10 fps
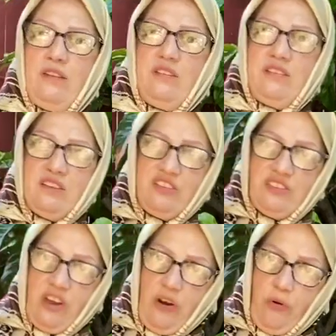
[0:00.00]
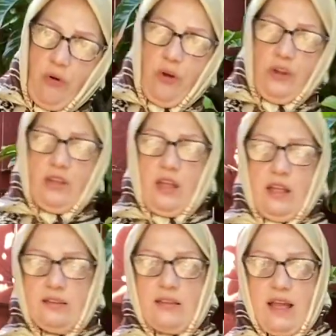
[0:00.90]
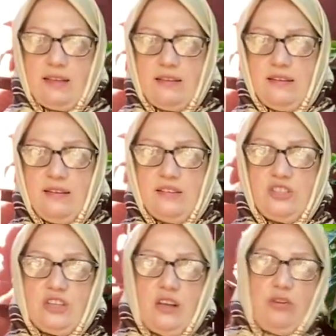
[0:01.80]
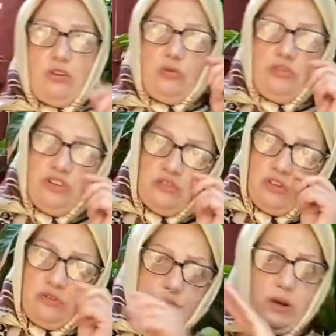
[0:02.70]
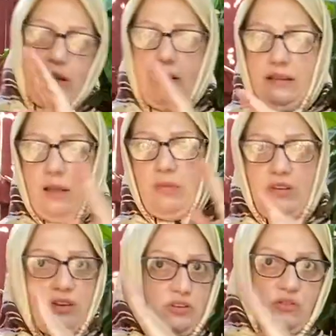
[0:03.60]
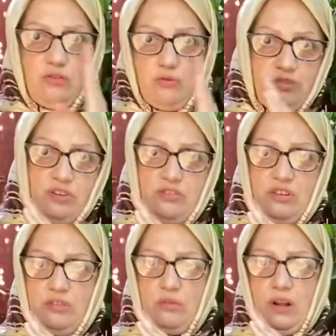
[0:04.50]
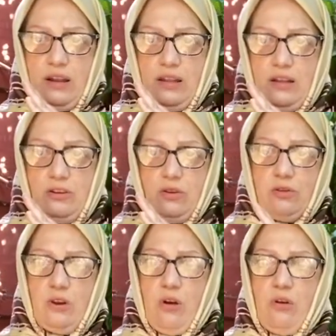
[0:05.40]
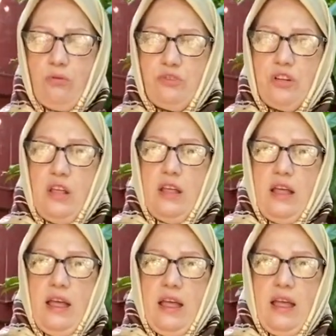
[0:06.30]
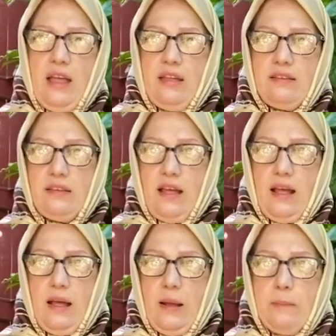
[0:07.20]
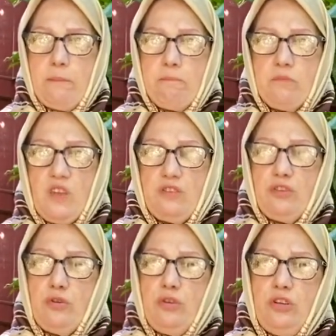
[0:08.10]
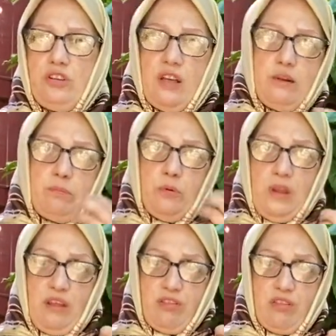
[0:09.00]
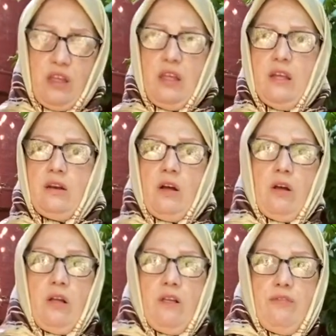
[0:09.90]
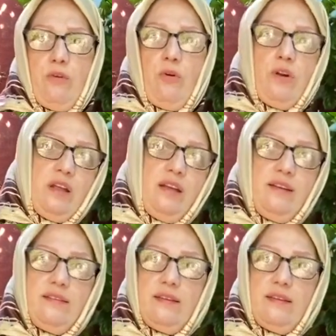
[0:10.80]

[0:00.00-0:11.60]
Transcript: is a steroid that reduces the swelling. That means it reduces the swelling in your nose, and so you can breathe. Now, Flonase